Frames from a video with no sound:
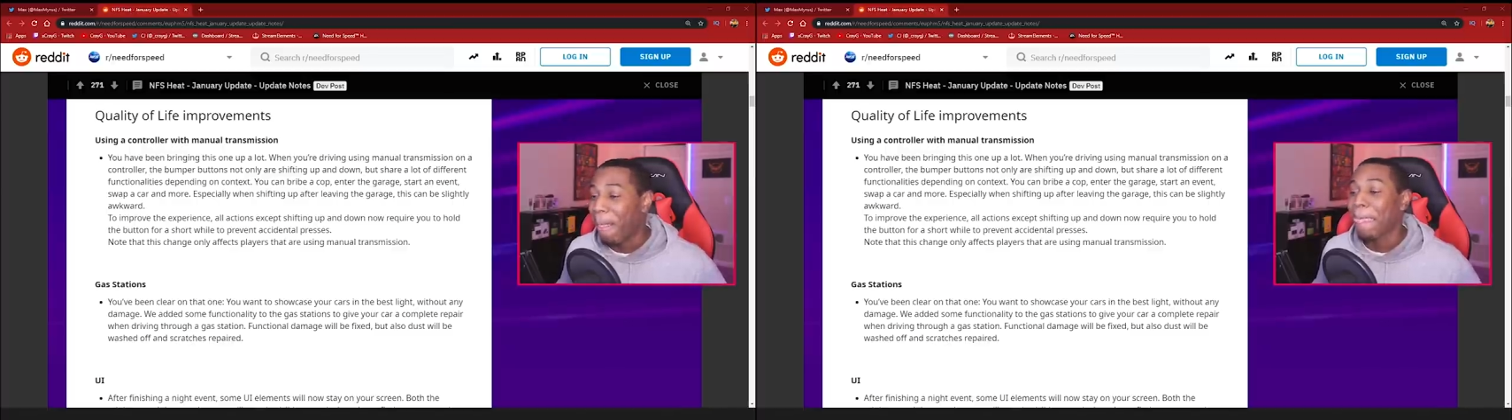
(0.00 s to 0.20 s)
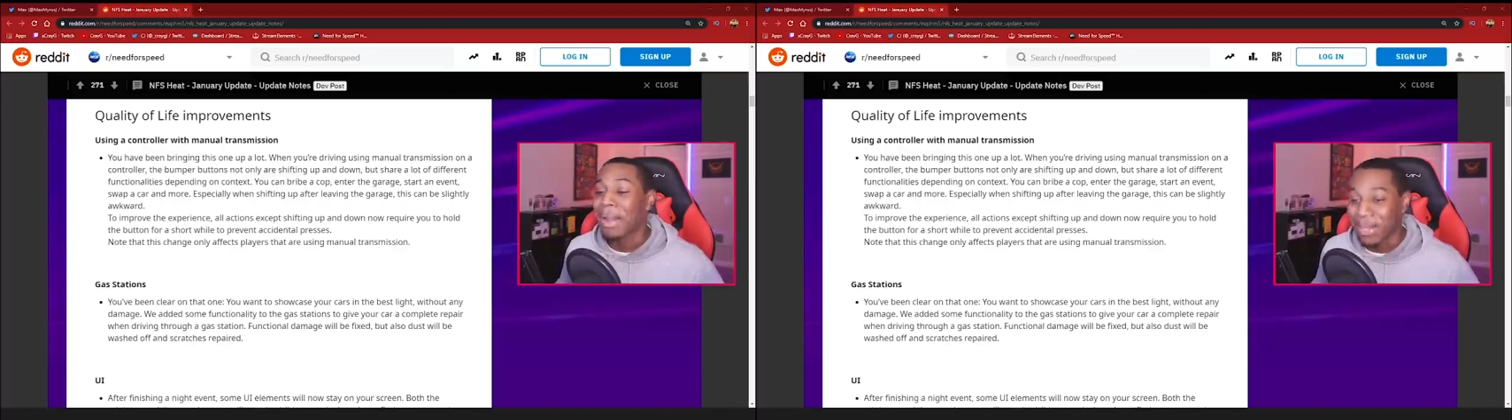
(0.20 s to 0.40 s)

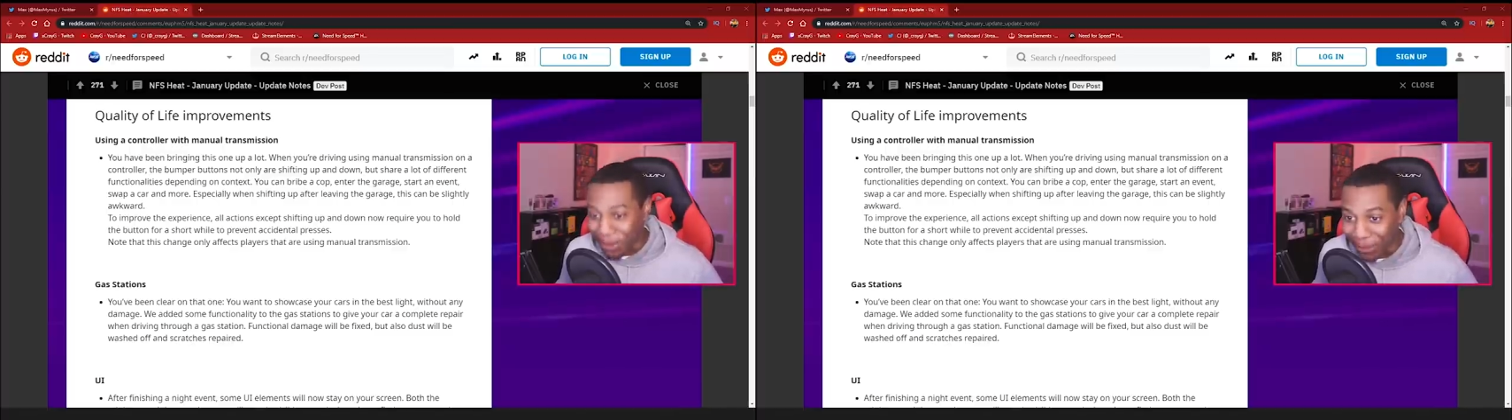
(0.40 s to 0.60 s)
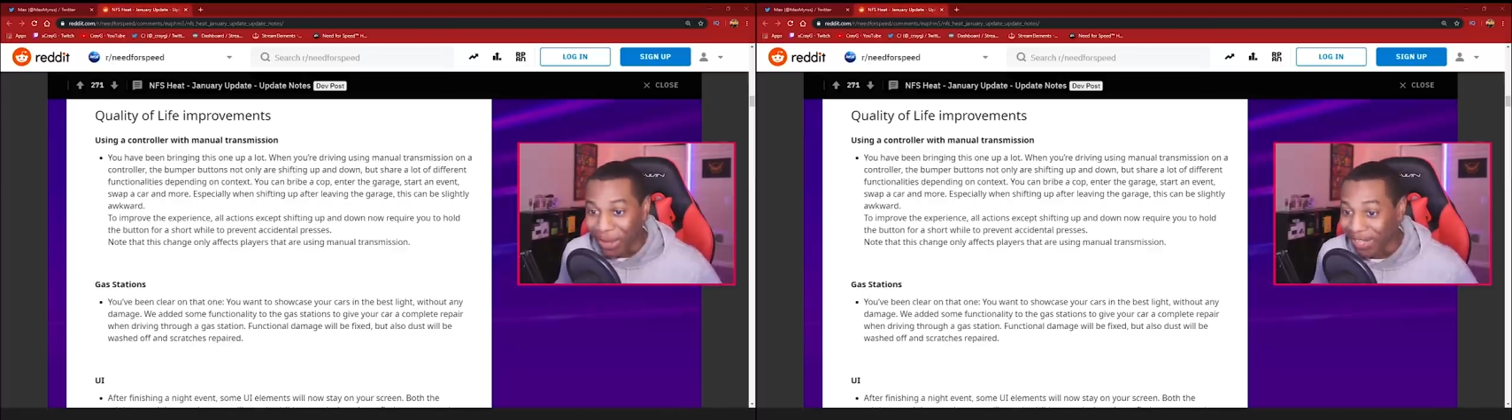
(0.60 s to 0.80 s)

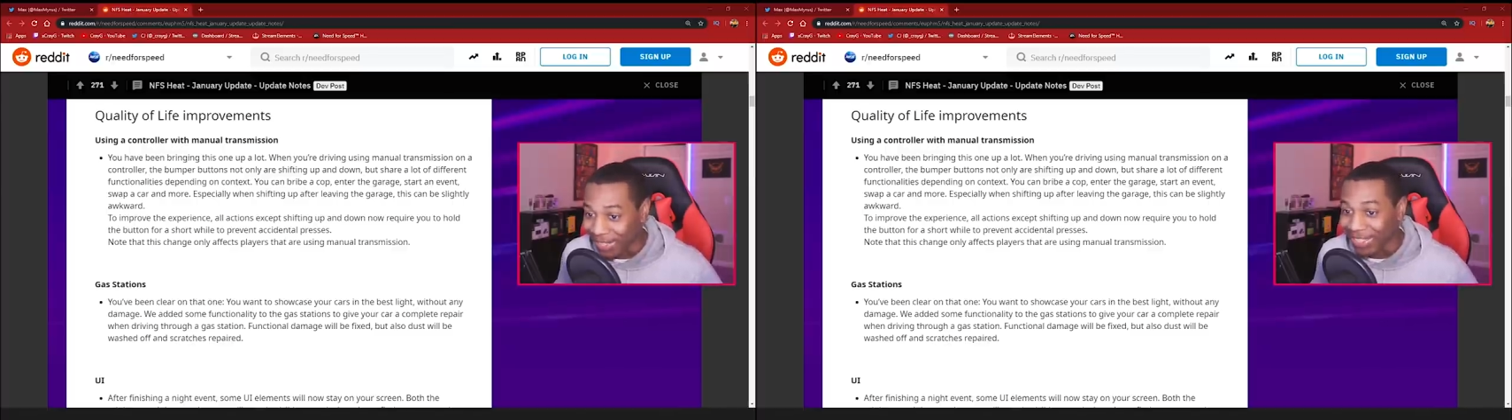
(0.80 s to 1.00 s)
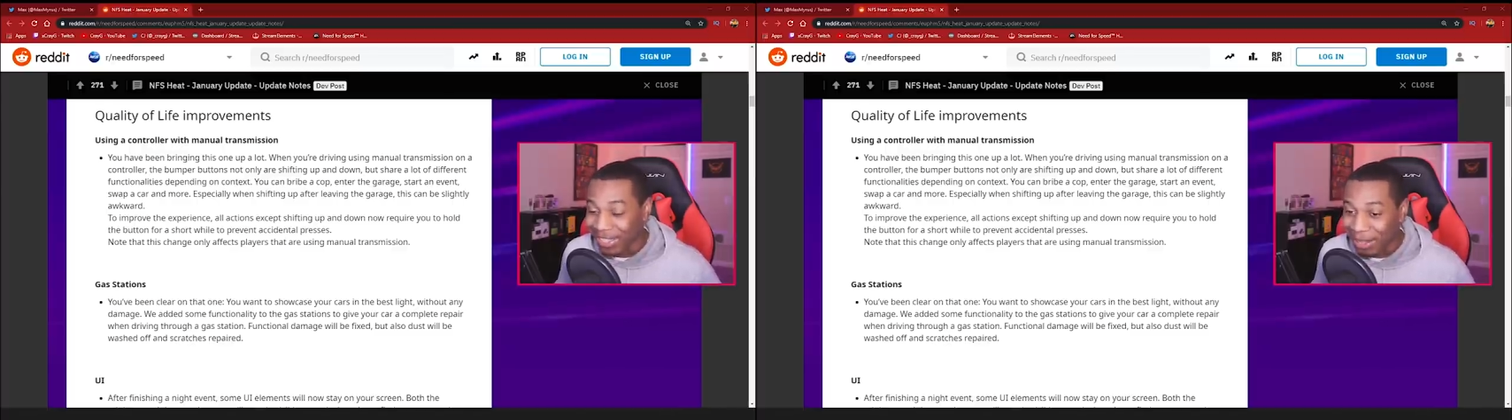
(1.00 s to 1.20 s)

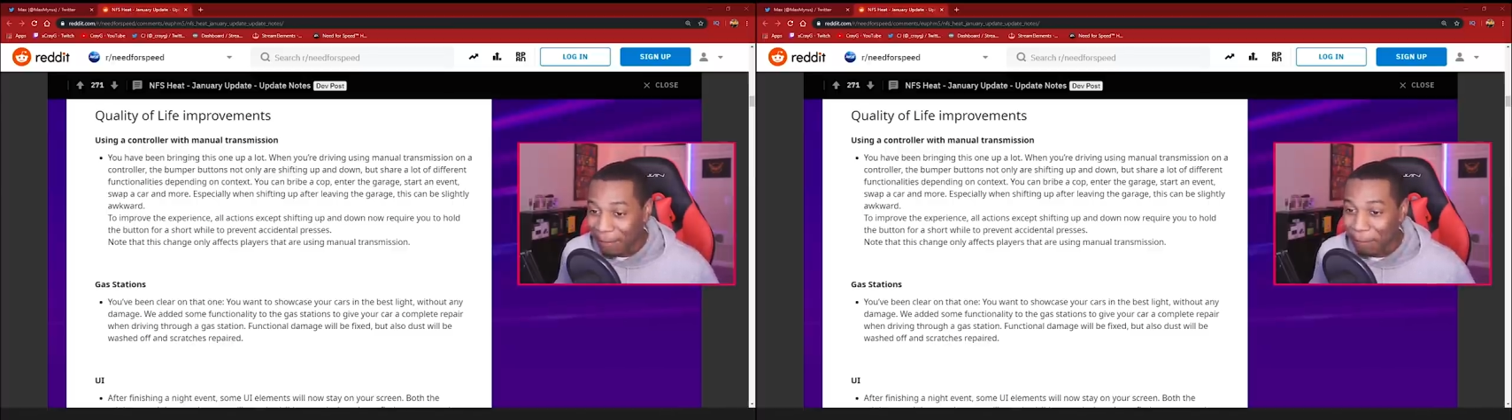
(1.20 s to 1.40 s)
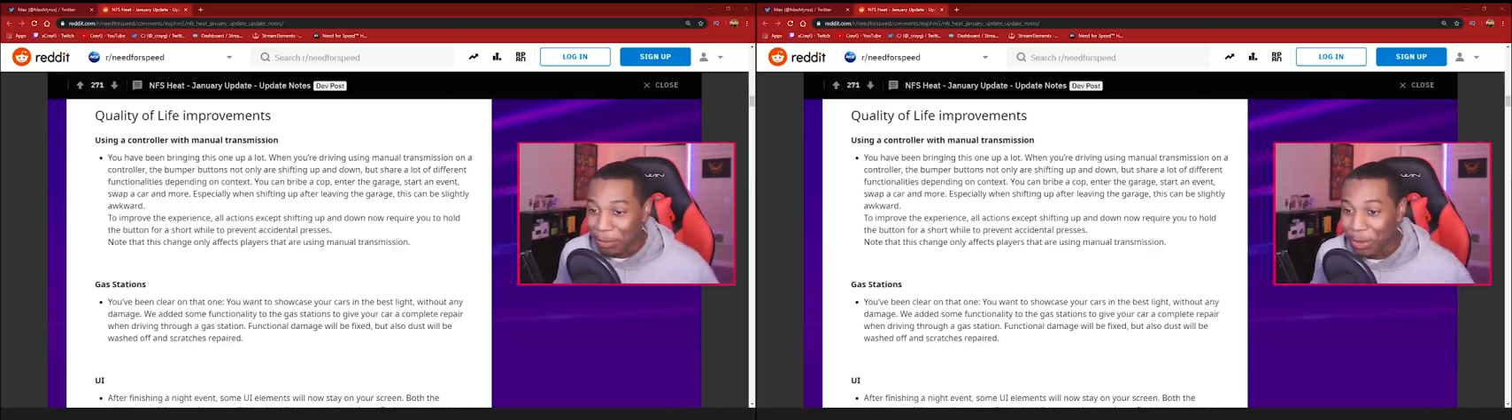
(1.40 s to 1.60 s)
annoying.
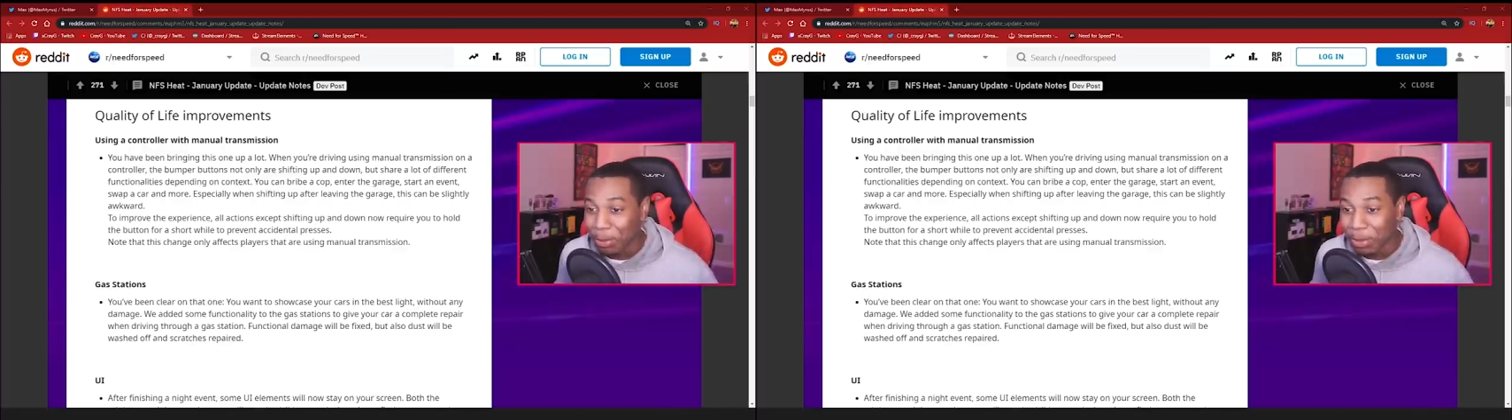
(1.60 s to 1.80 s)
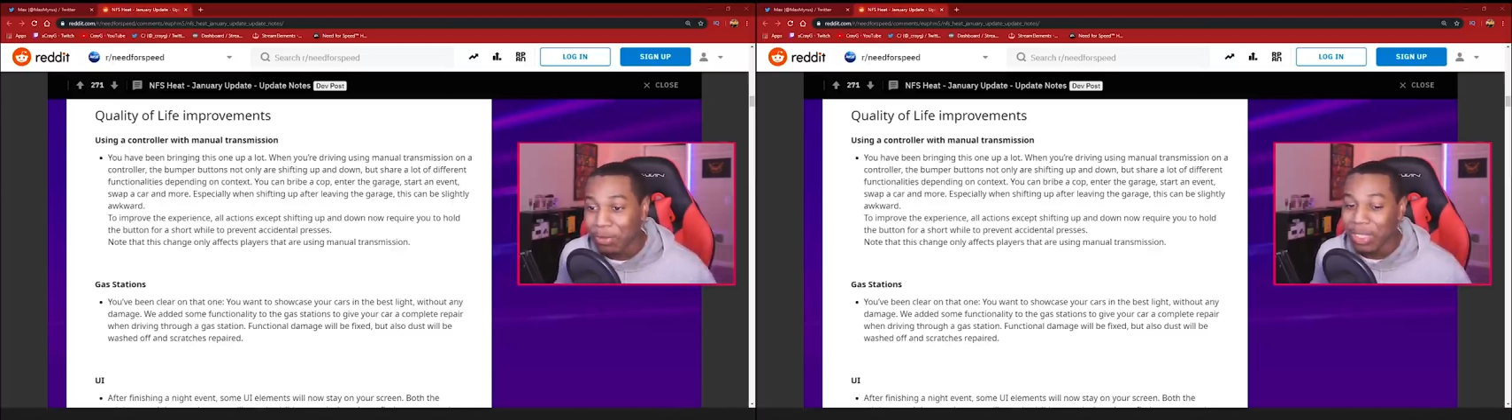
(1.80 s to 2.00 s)
To
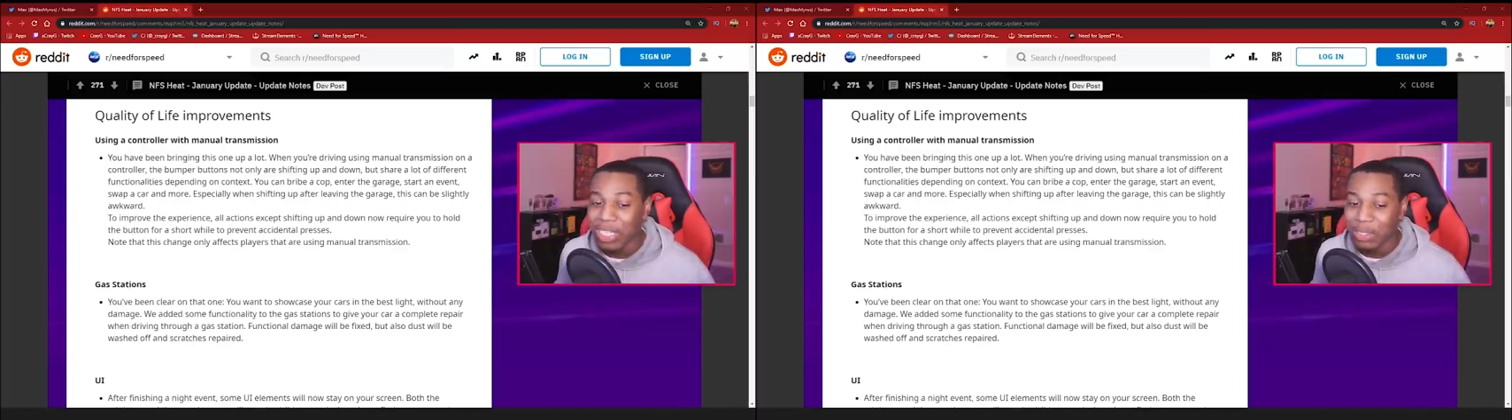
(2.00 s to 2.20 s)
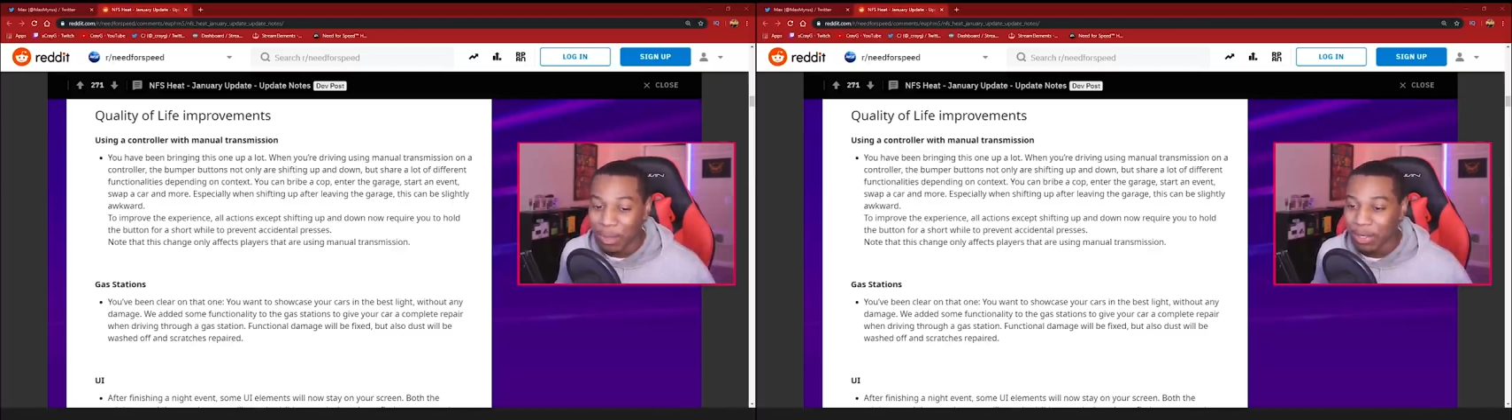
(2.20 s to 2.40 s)
improve the
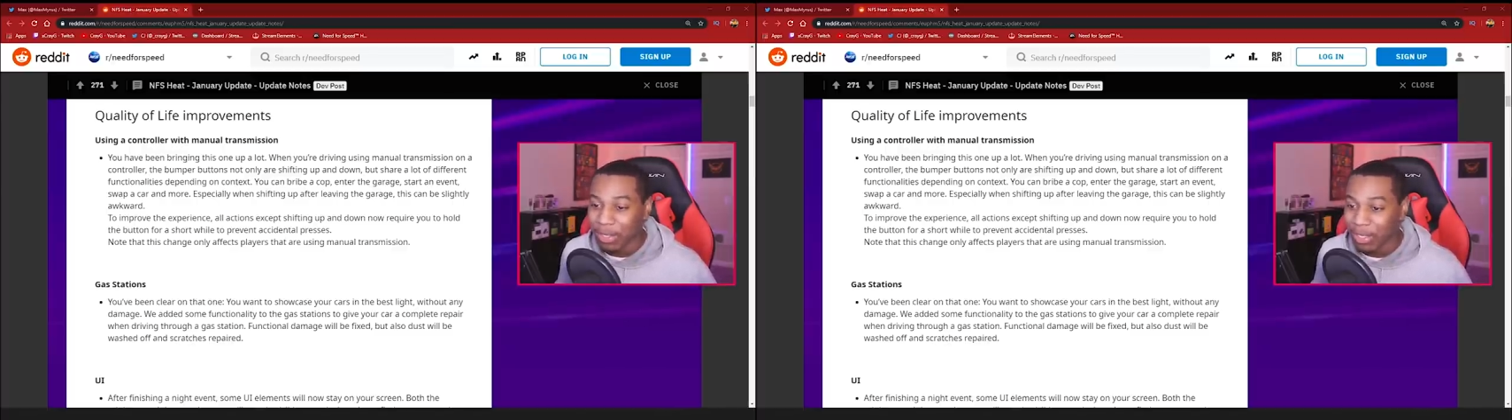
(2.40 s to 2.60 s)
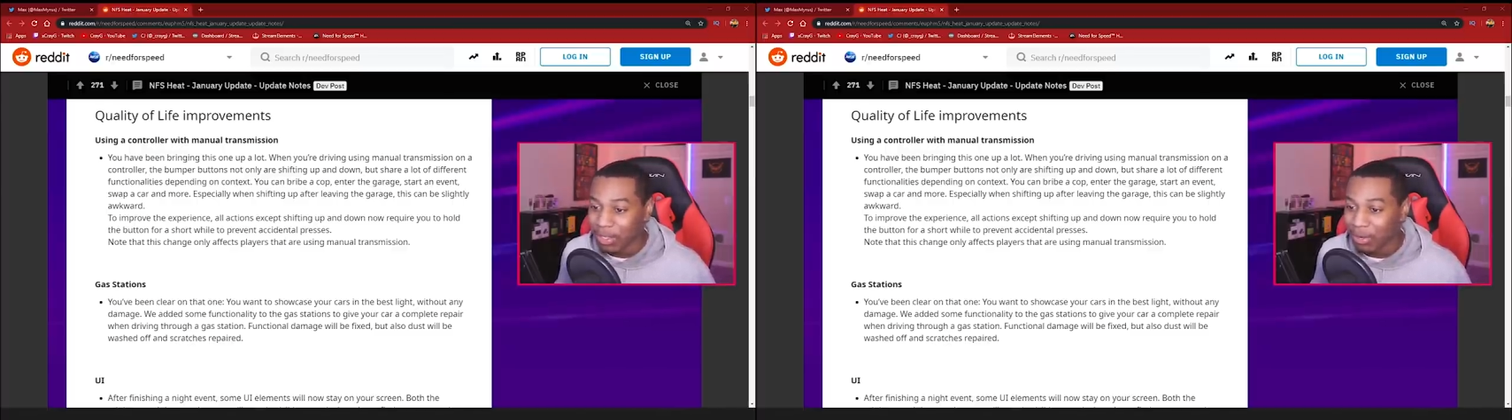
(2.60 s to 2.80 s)

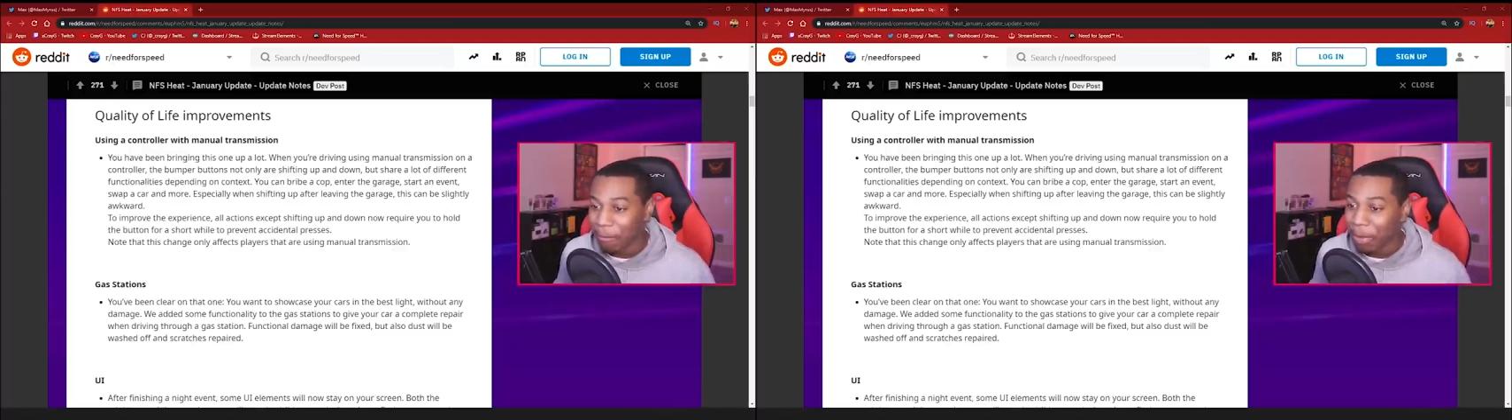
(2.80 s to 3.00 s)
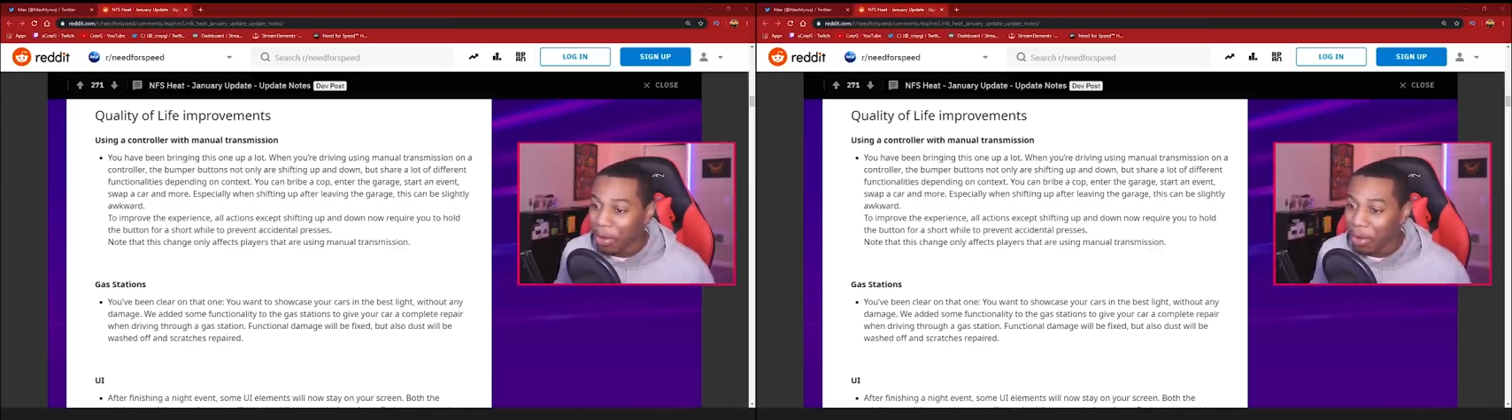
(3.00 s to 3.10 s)
experience,